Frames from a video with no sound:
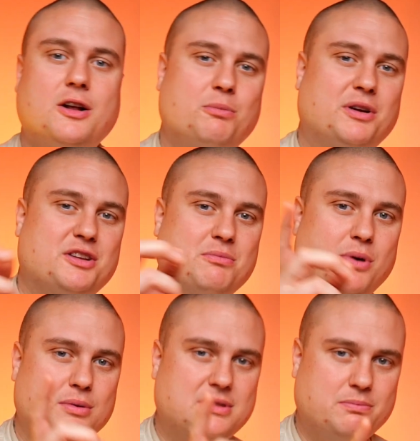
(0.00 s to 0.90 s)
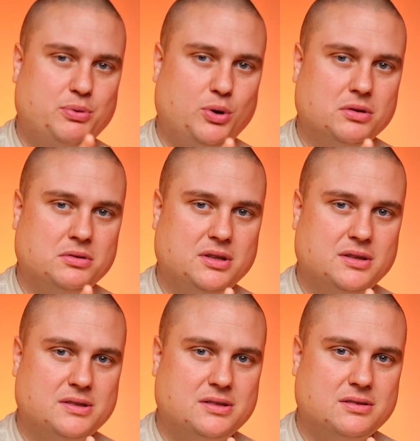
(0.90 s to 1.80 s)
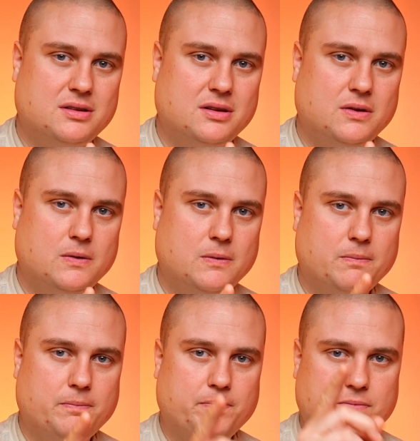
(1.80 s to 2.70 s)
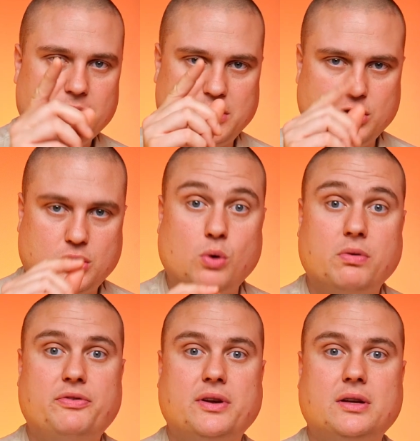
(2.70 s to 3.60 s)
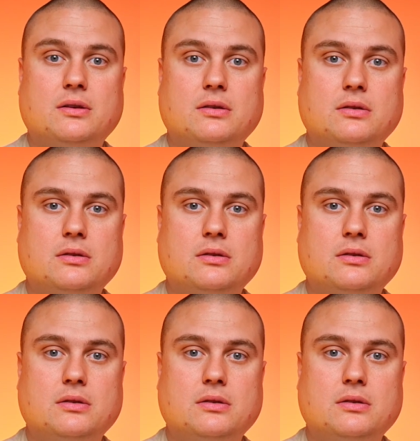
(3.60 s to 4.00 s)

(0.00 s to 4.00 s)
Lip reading: But the most important is that you go within,